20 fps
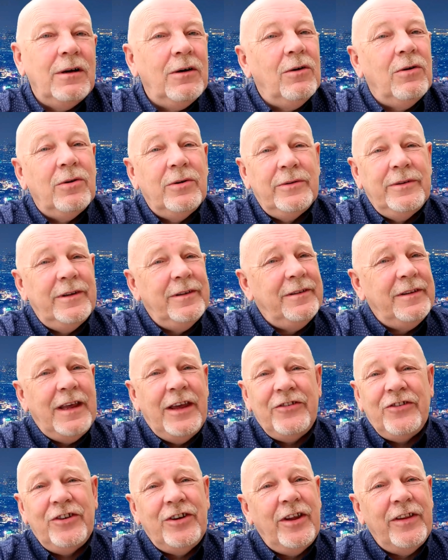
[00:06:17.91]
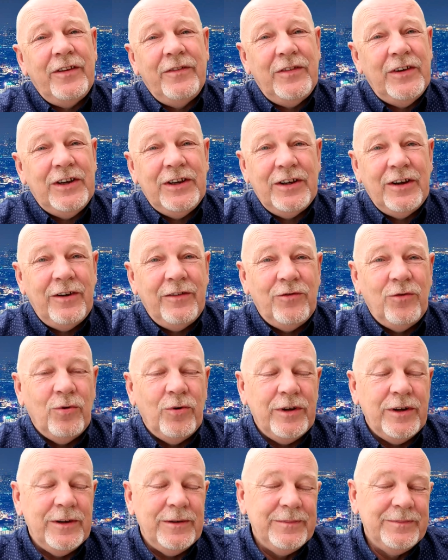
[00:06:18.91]
Oh, and there's another video
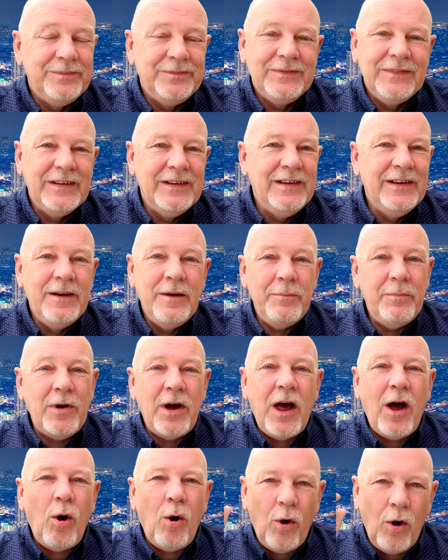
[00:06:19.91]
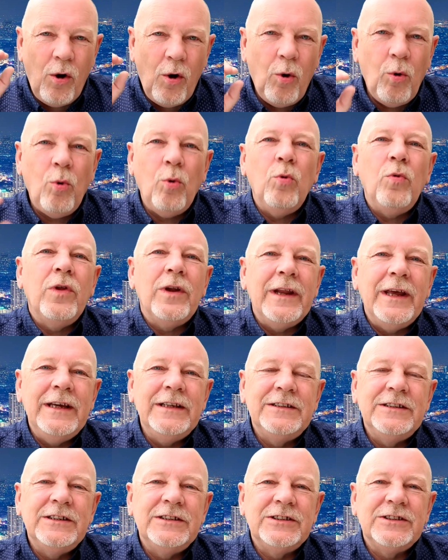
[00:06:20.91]
for you. But all the
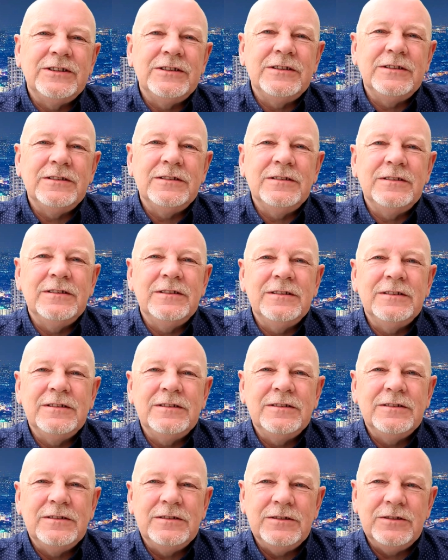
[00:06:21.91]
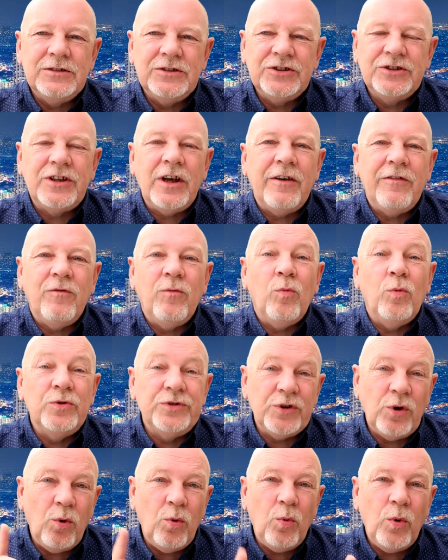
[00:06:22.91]
latest stuff
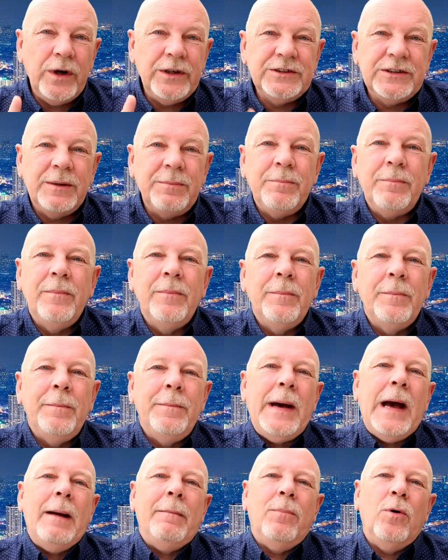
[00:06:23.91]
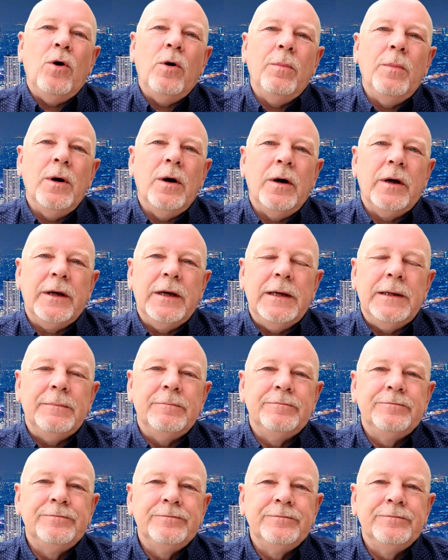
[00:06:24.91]
was always in Patpong Market.